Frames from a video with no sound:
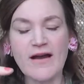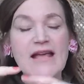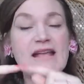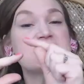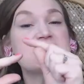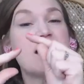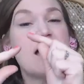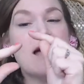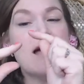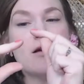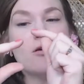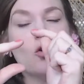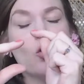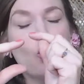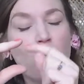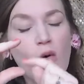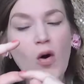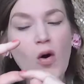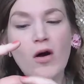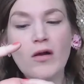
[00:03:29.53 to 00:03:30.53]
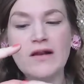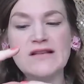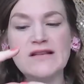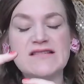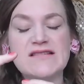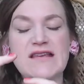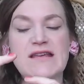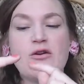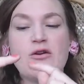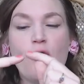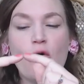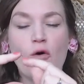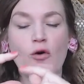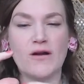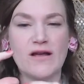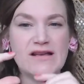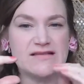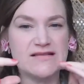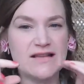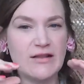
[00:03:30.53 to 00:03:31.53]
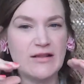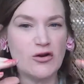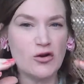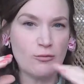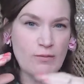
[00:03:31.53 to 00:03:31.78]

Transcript: its quality cork is a little